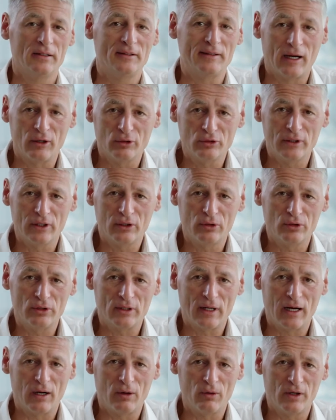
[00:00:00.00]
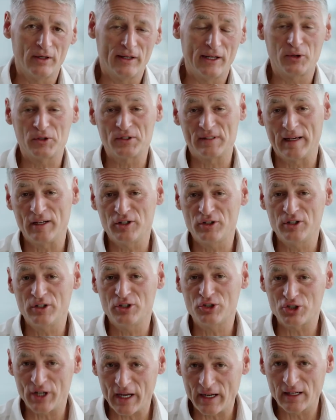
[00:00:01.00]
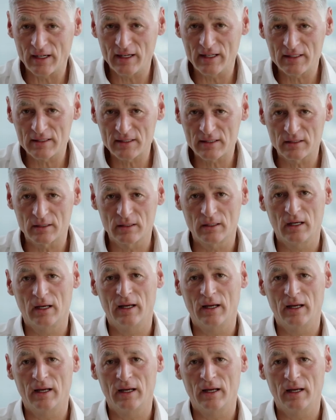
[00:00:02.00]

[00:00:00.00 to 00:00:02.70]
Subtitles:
download our negotiation checklist,